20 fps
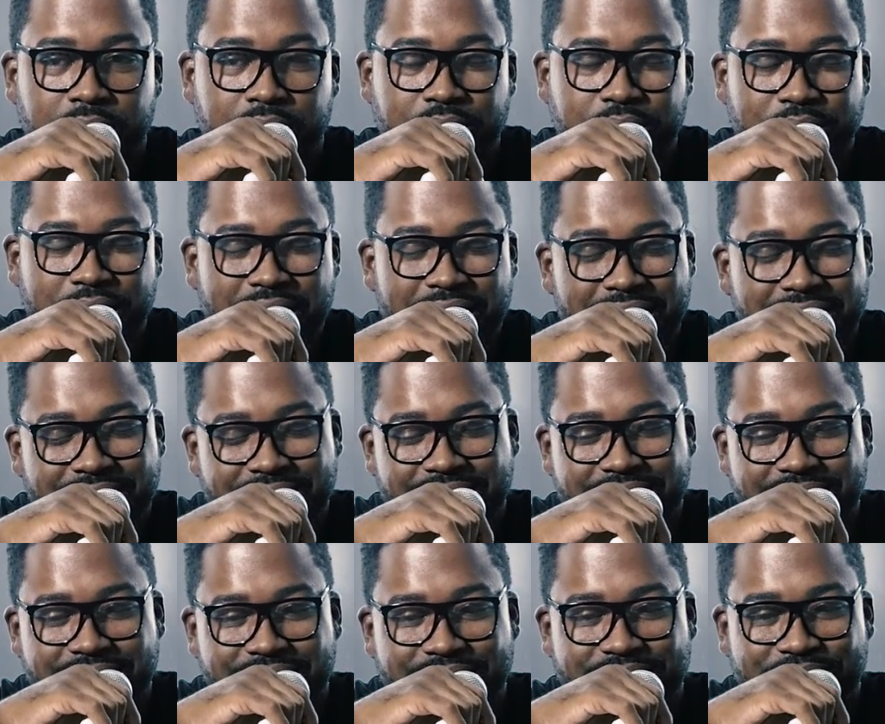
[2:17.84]

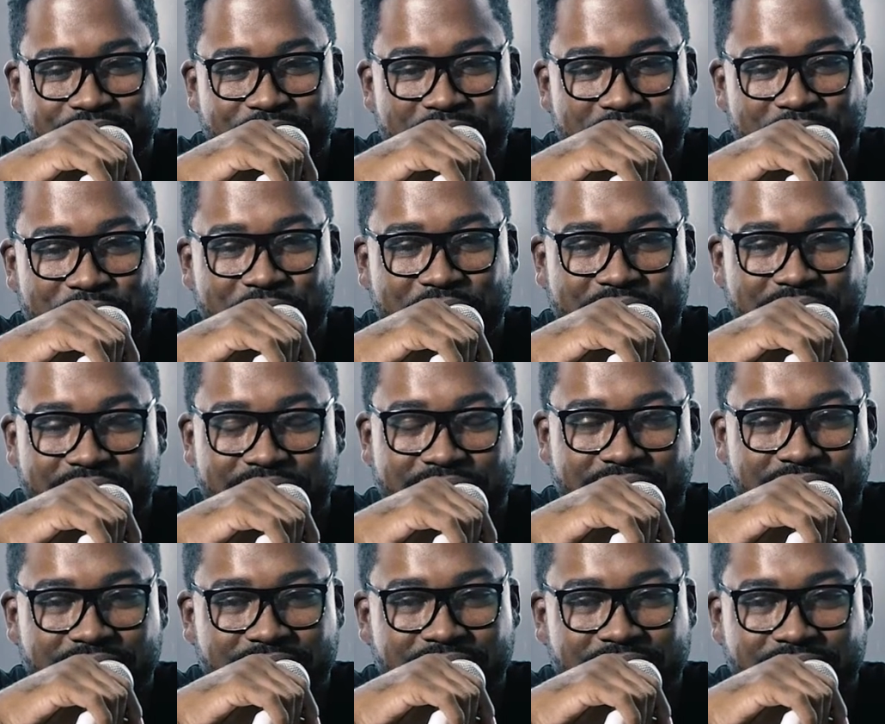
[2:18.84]
Best, maybe,
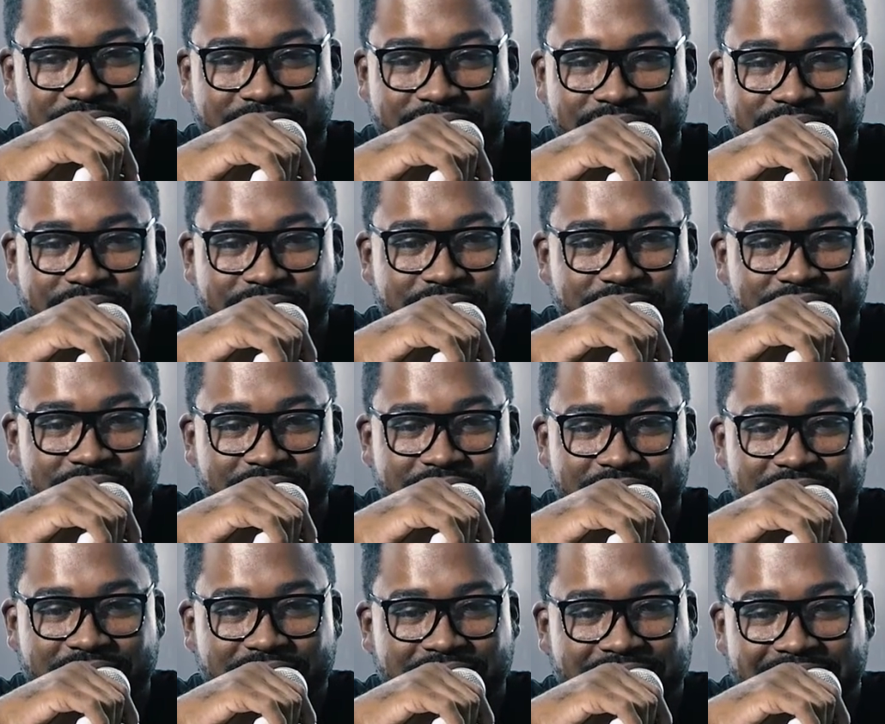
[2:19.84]

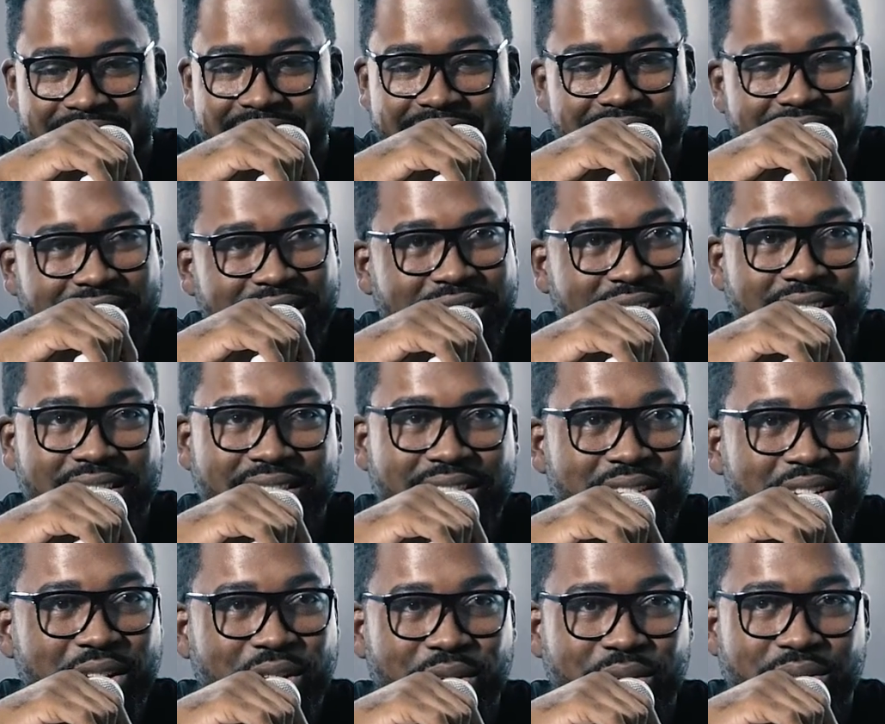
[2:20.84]
again, just, you
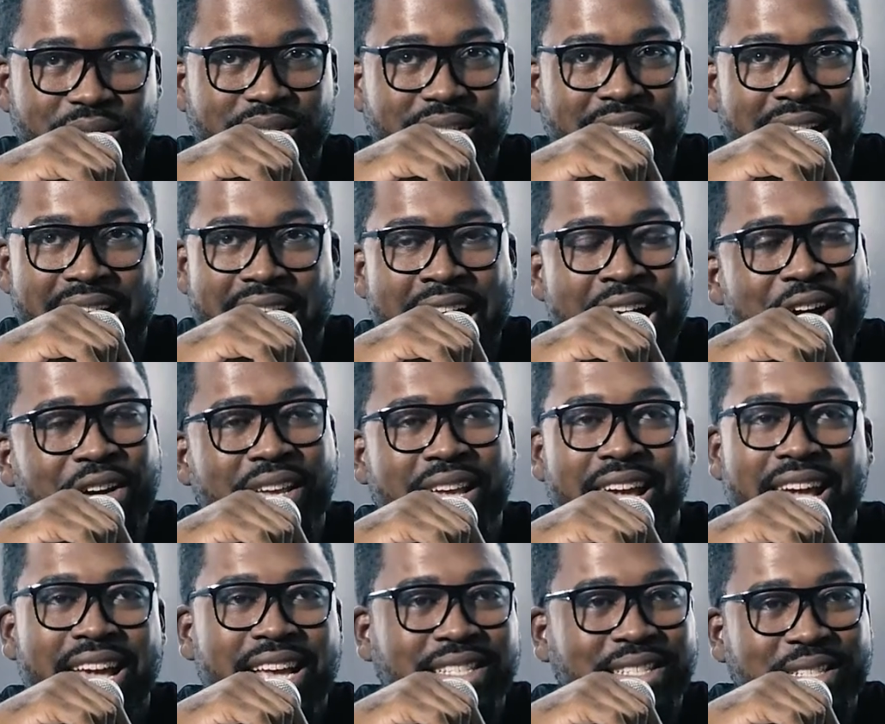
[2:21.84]
know, that
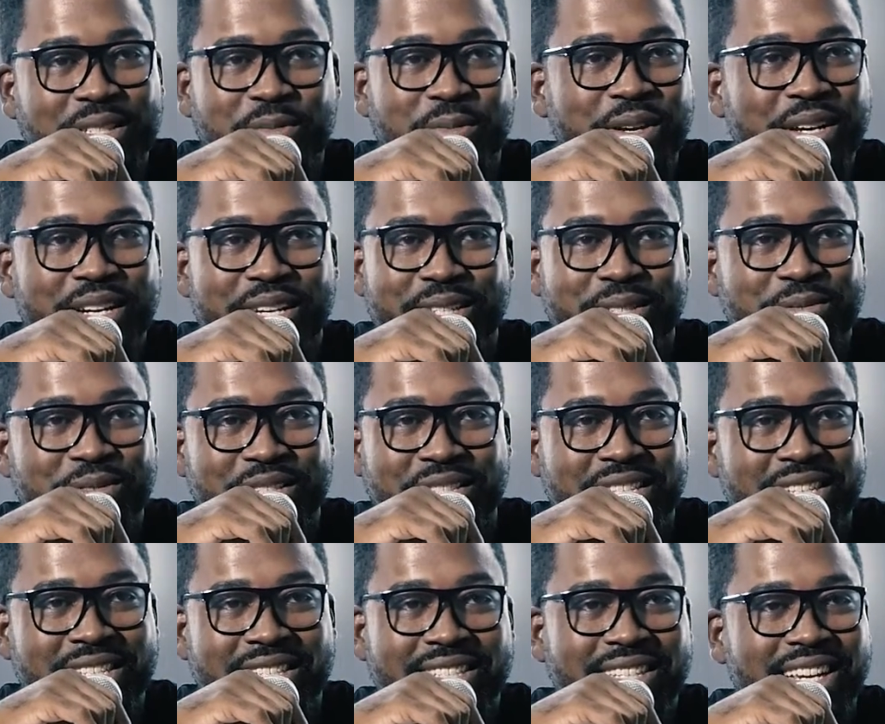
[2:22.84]
Outkast experience was
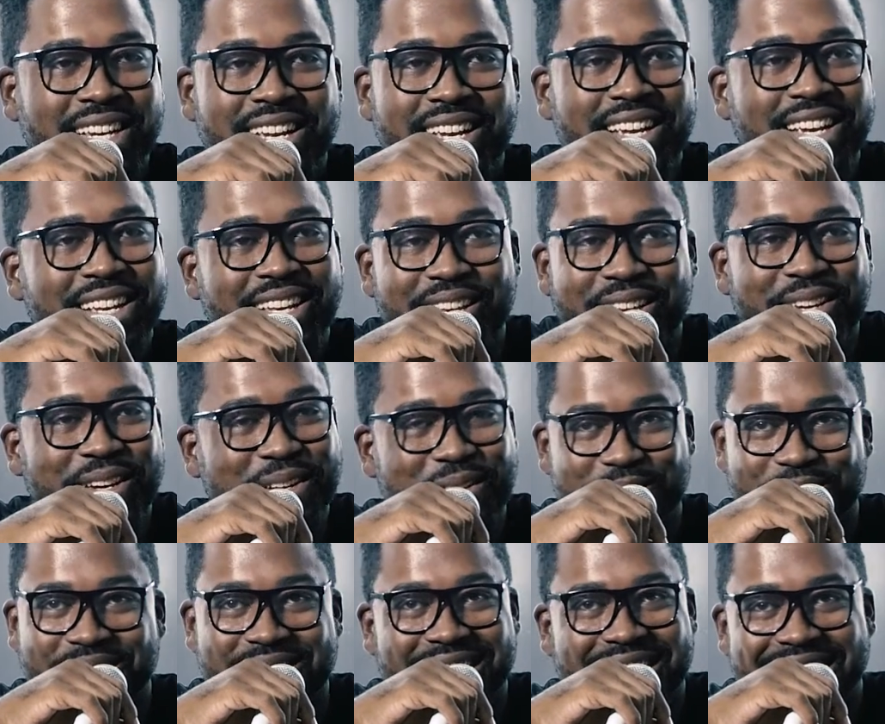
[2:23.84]
You know what
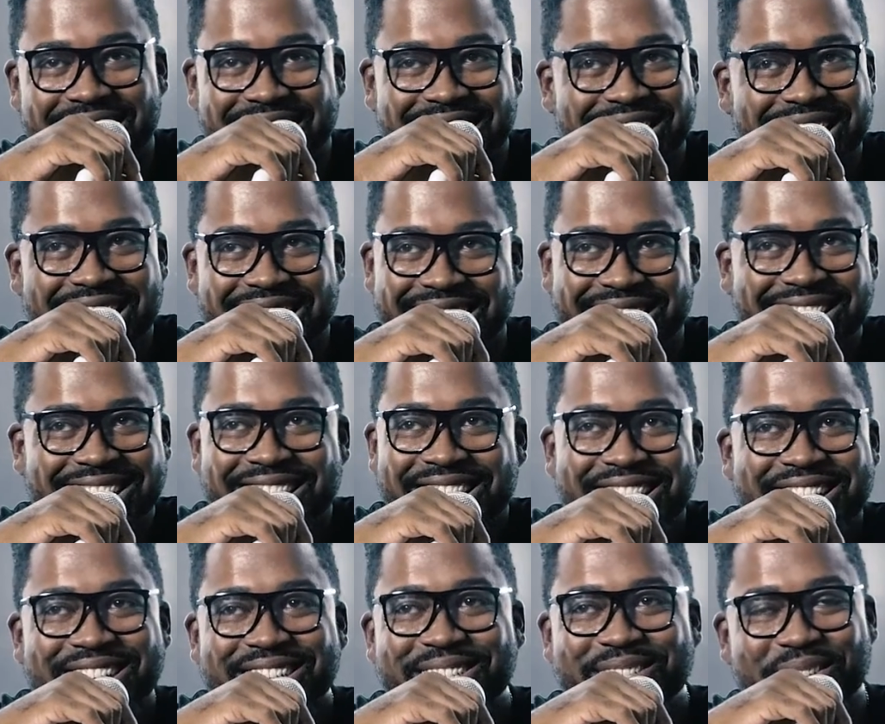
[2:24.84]
I'm saying? Like,
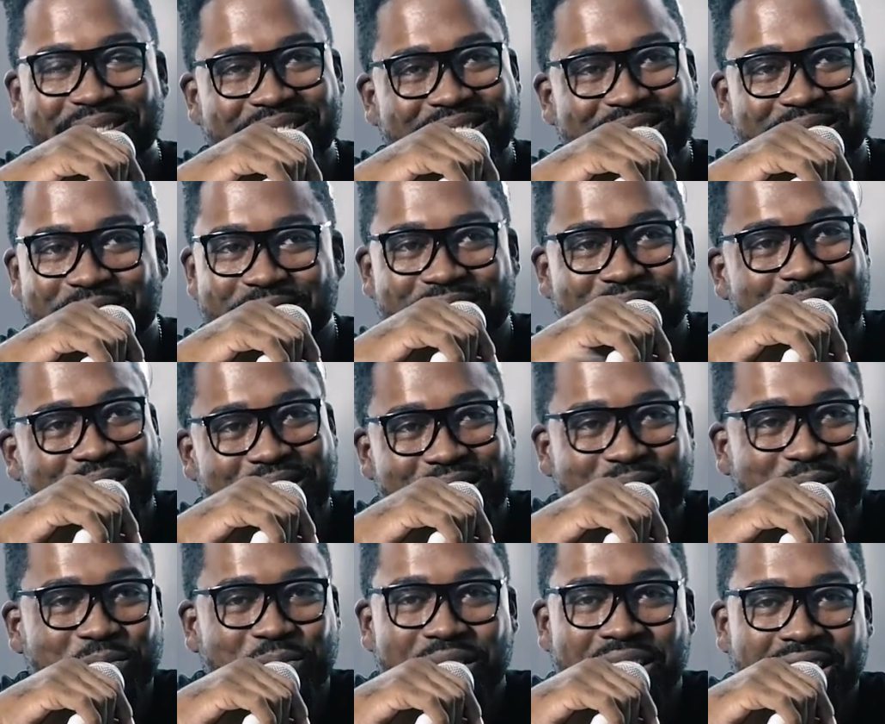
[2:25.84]
to
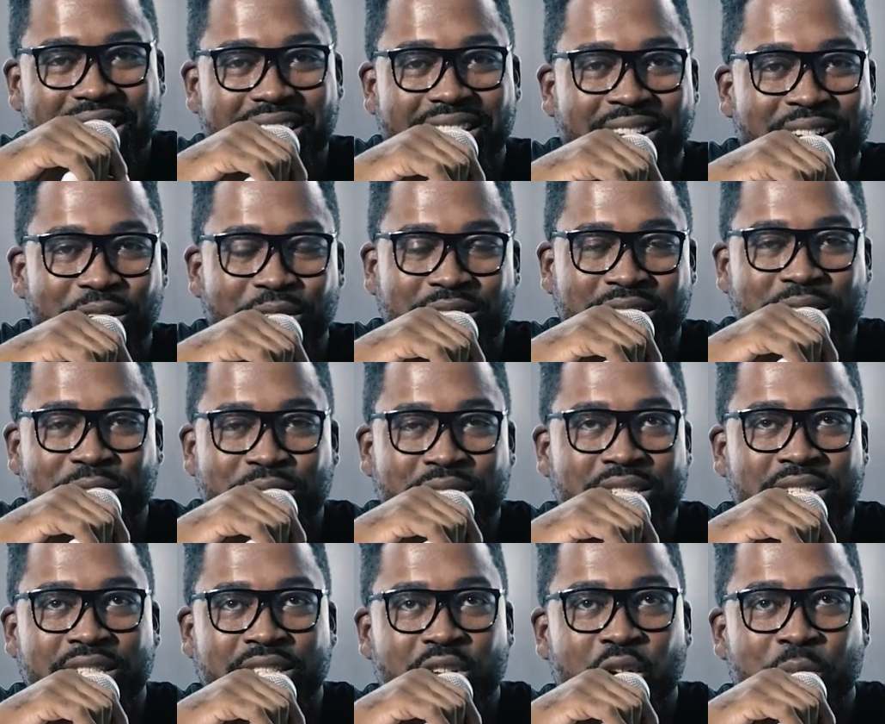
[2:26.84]
just be, you know, because there was
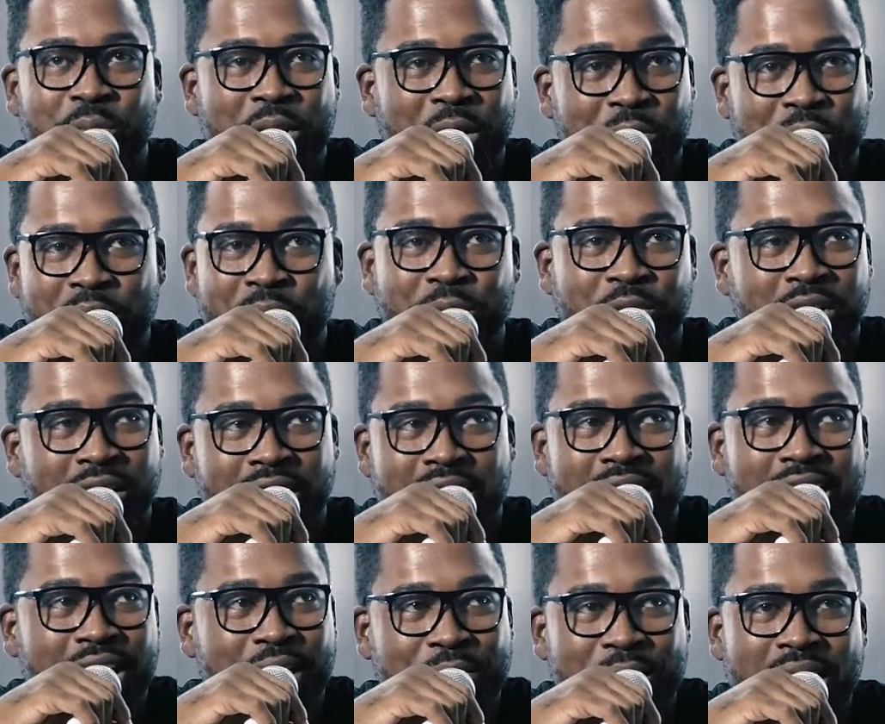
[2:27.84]
just so many people that
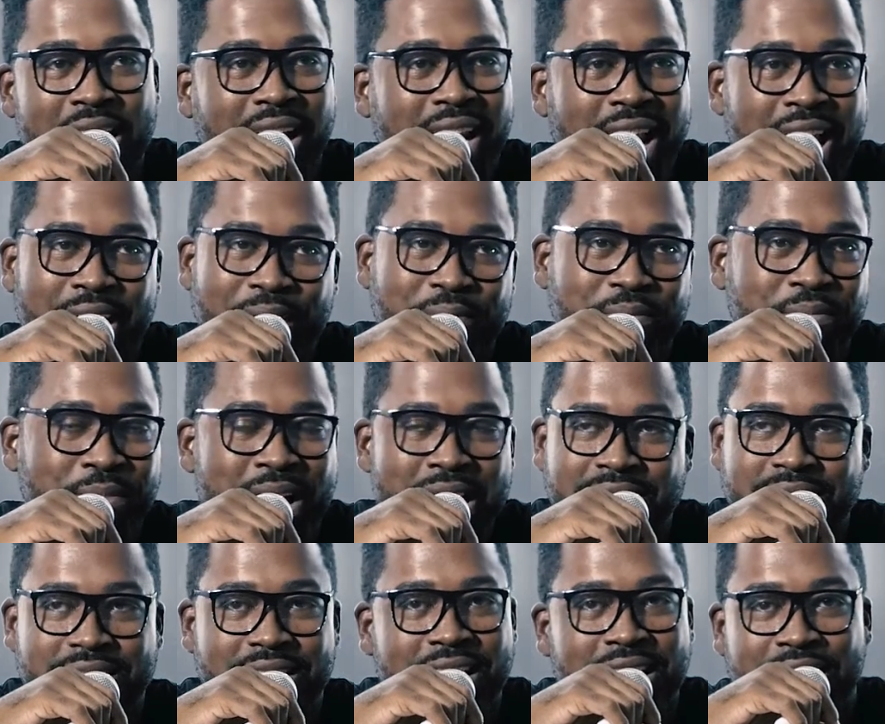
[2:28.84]
came out, like,
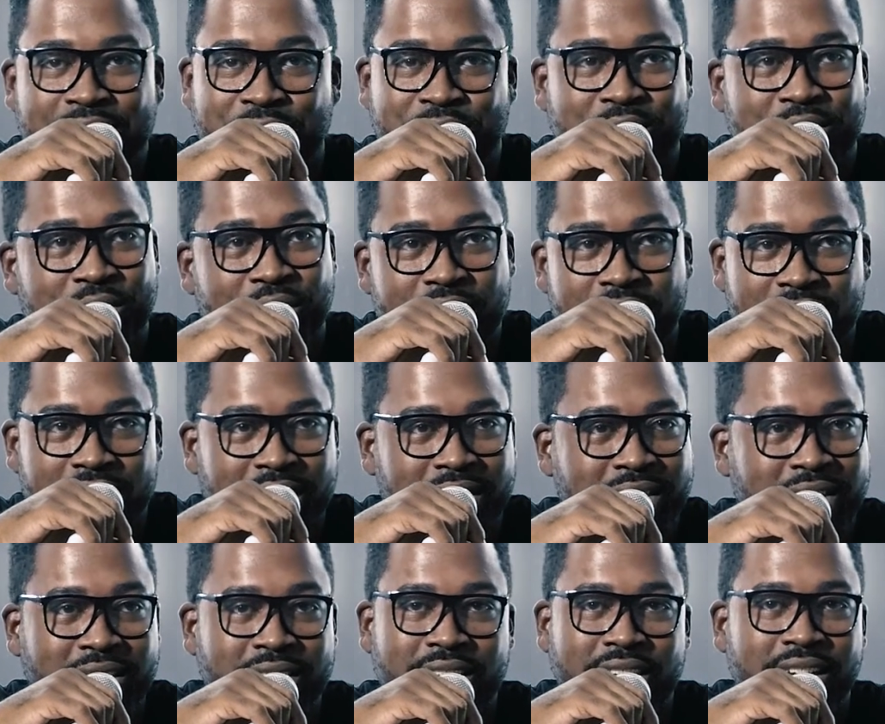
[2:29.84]
backstage was
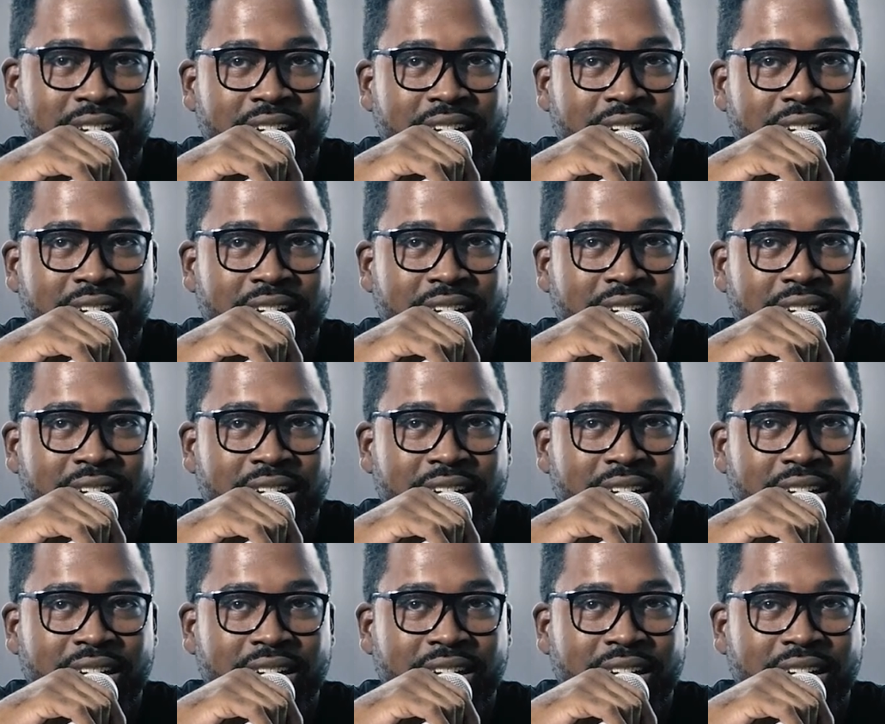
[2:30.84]
crazy.